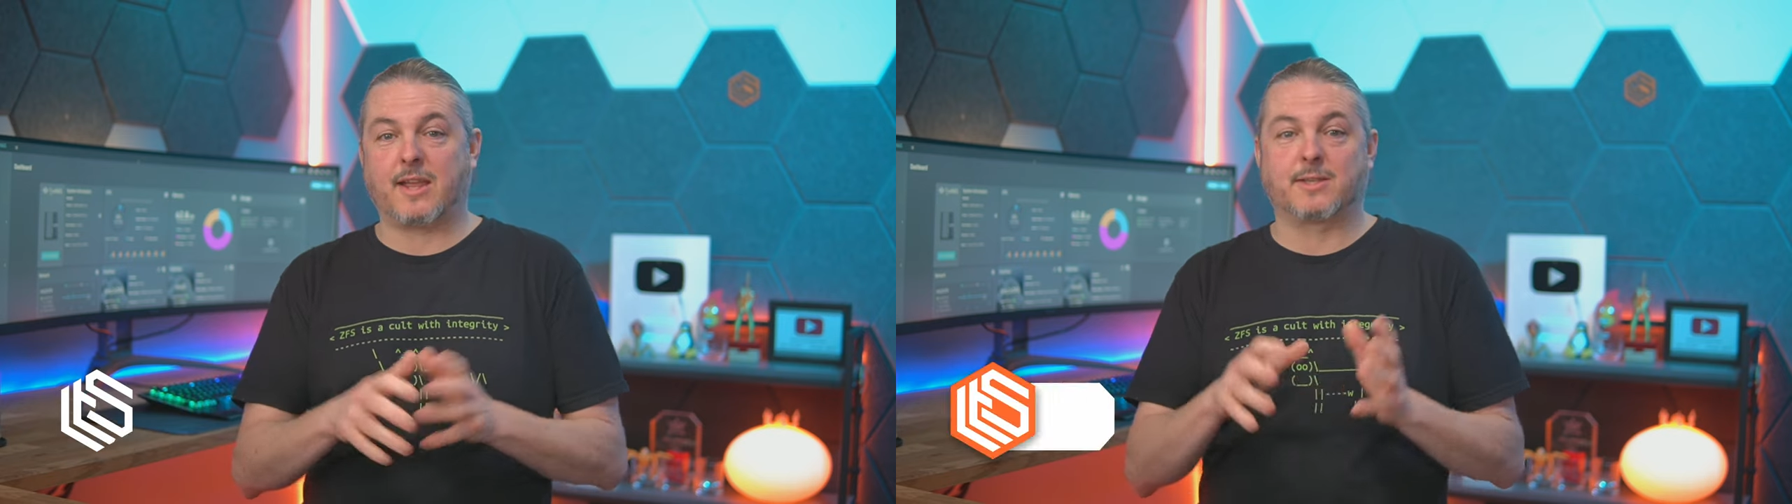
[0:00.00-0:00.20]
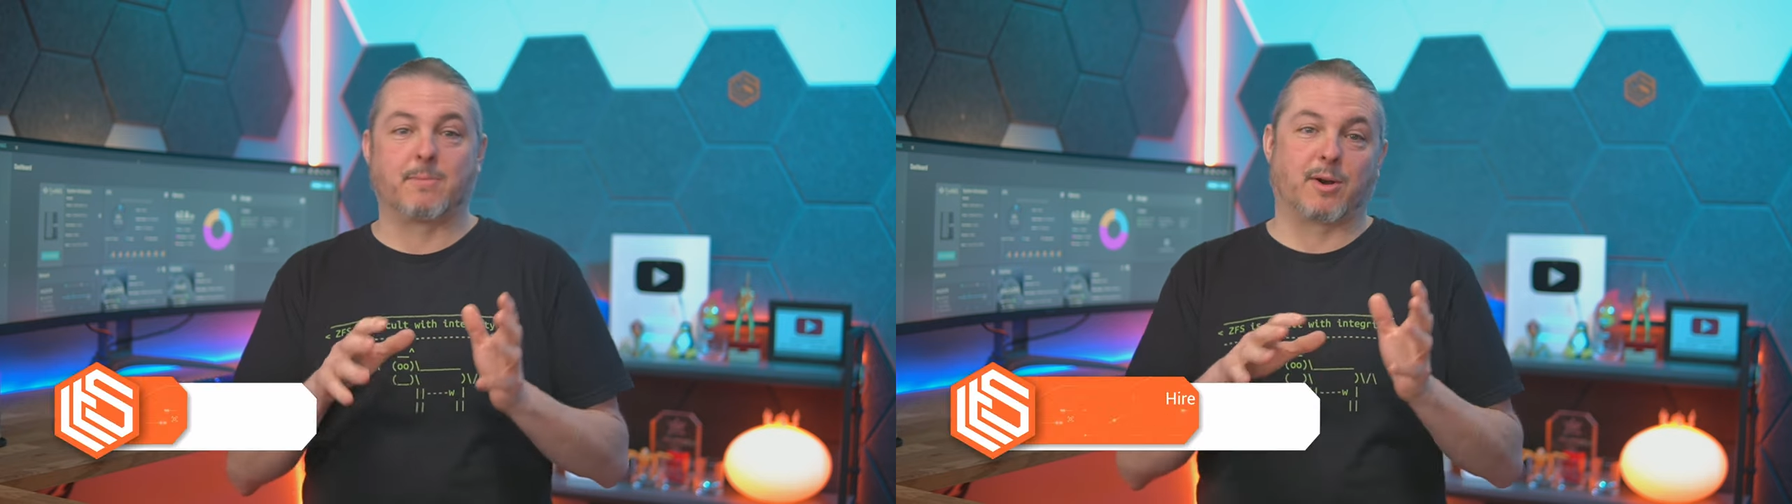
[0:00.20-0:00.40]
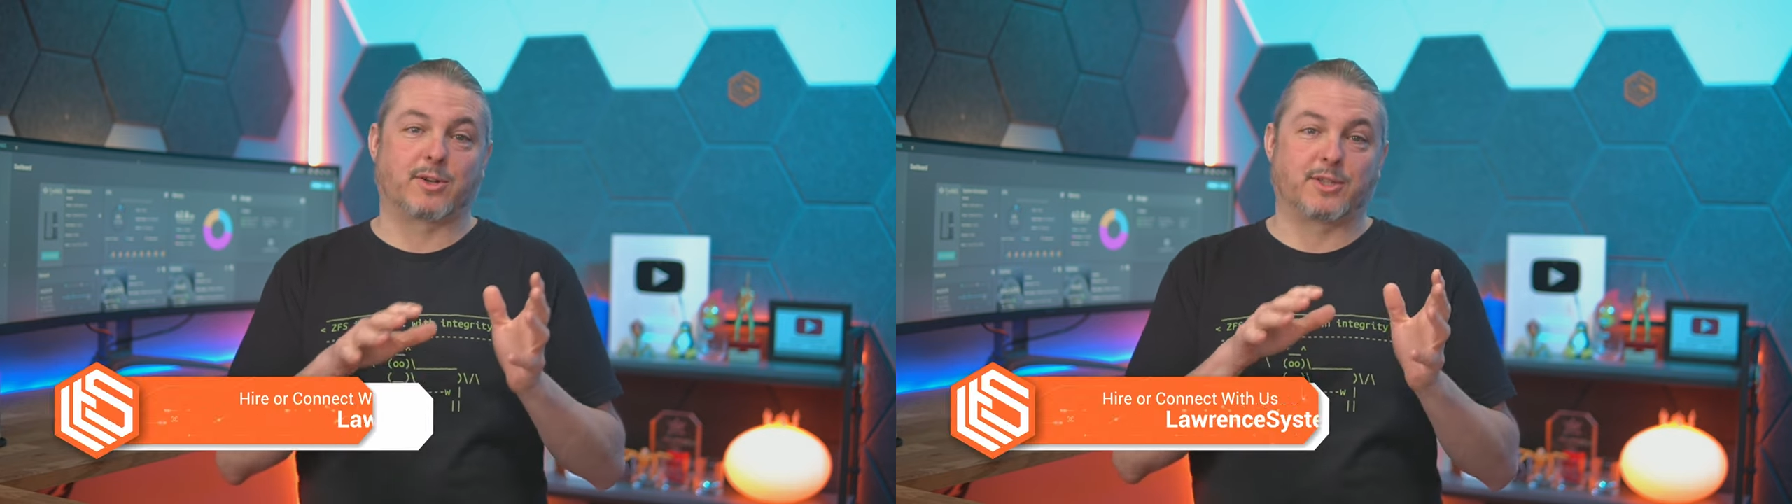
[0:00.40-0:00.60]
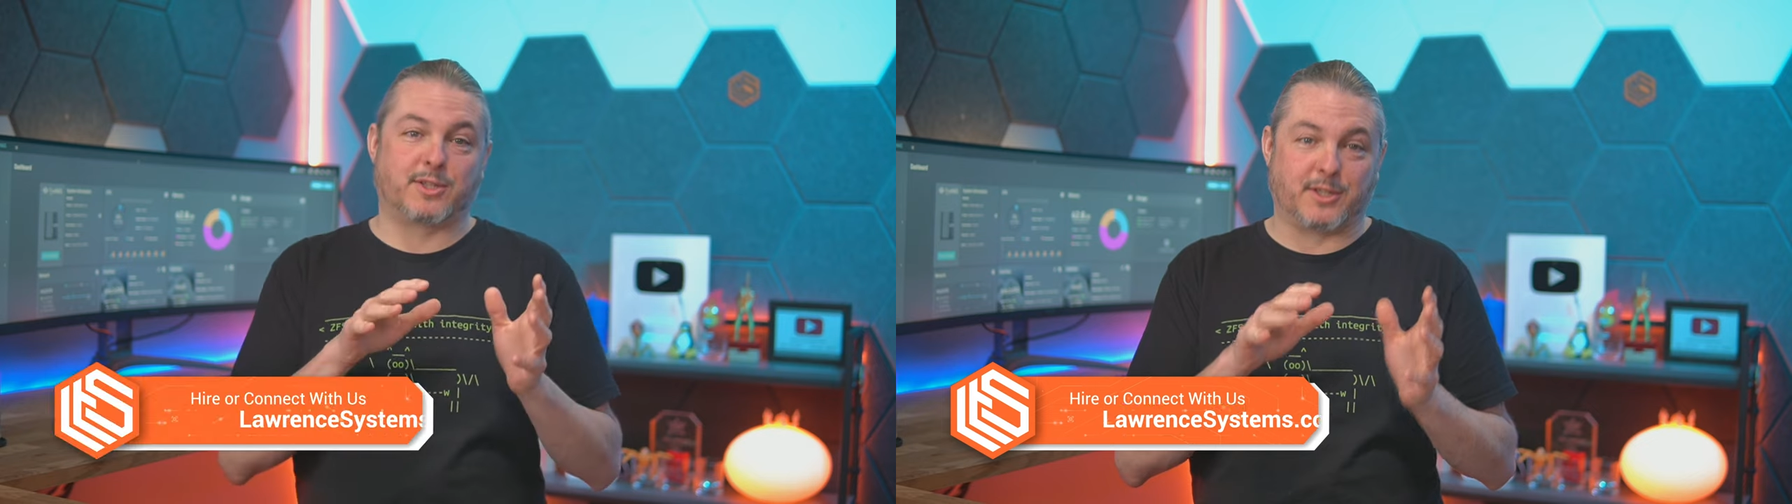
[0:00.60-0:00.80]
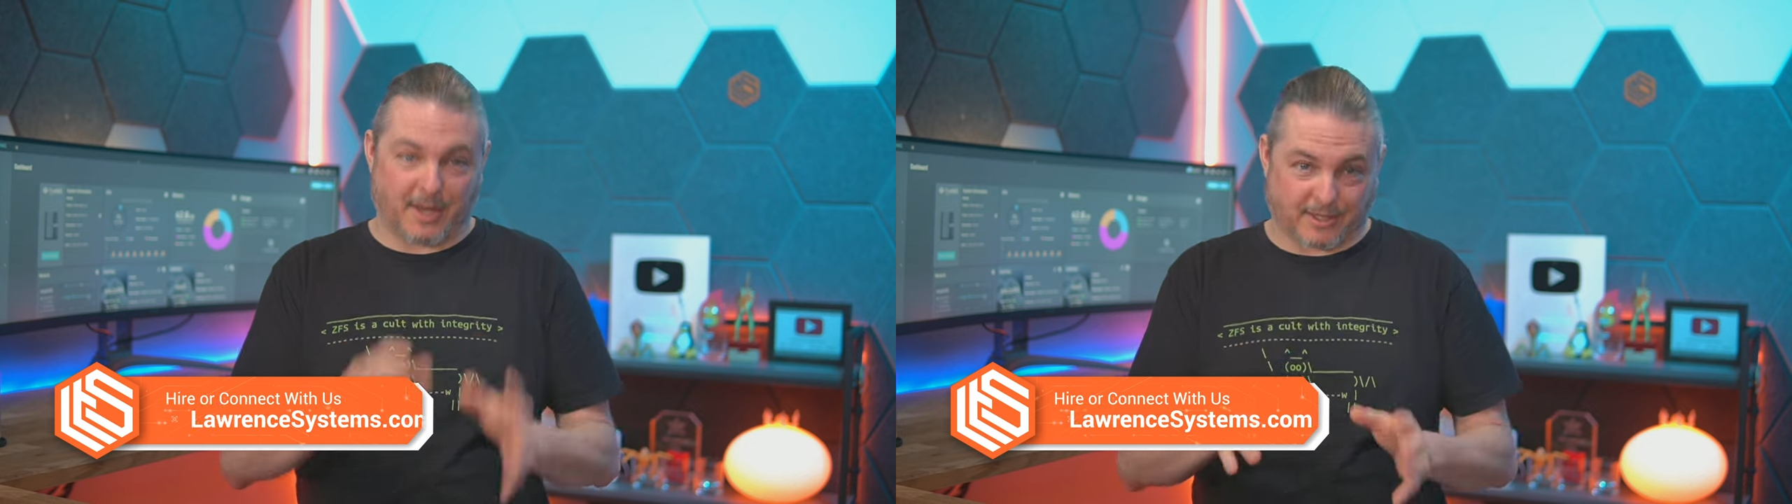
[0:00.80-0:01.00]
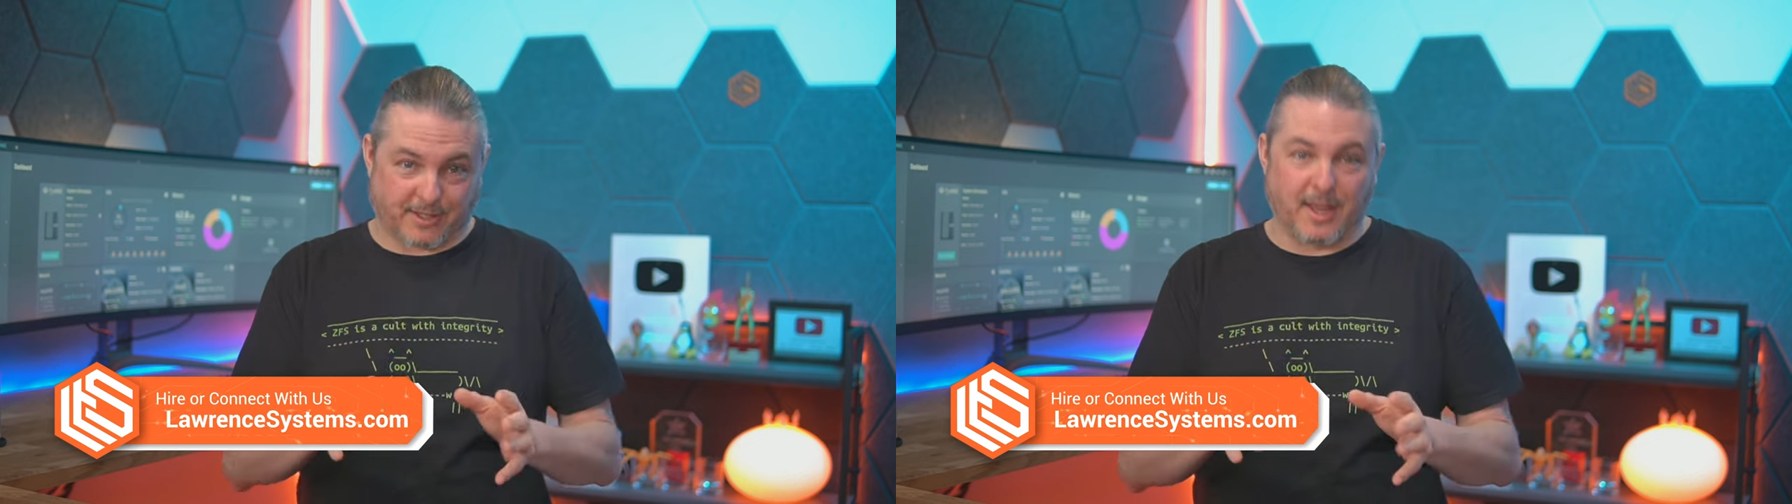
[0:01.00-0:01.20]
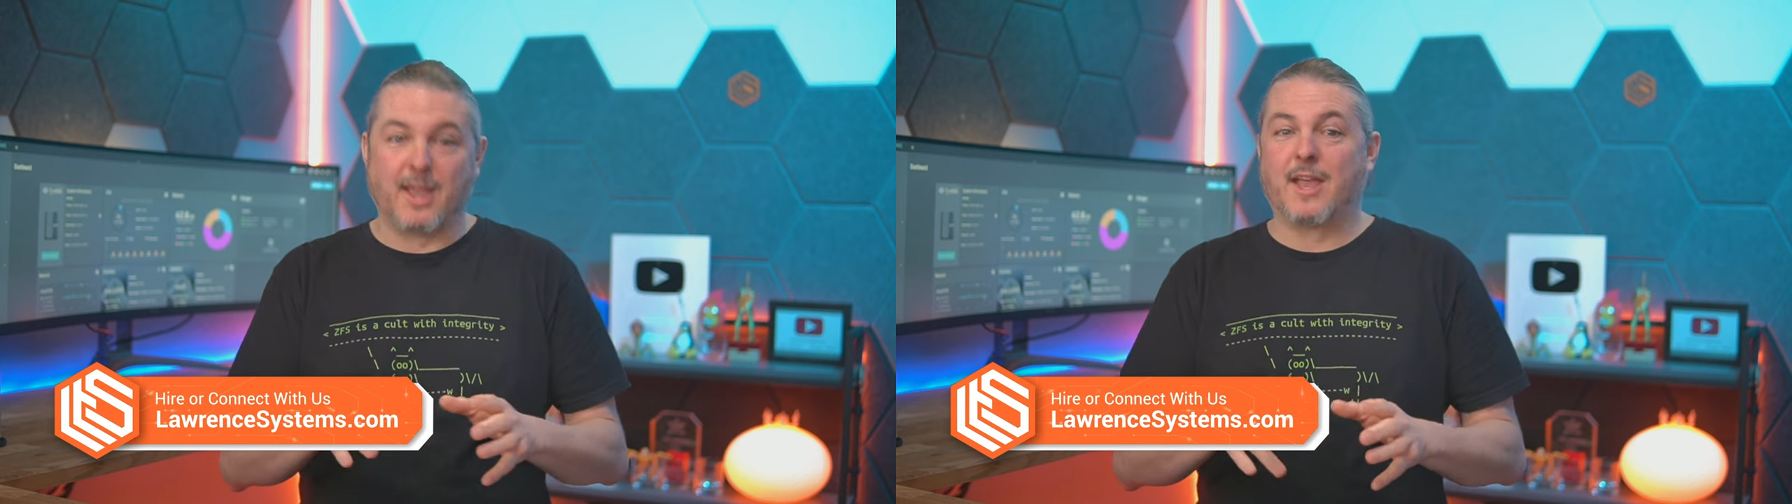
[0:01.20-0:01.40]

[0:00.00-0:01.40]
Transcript: is March 6th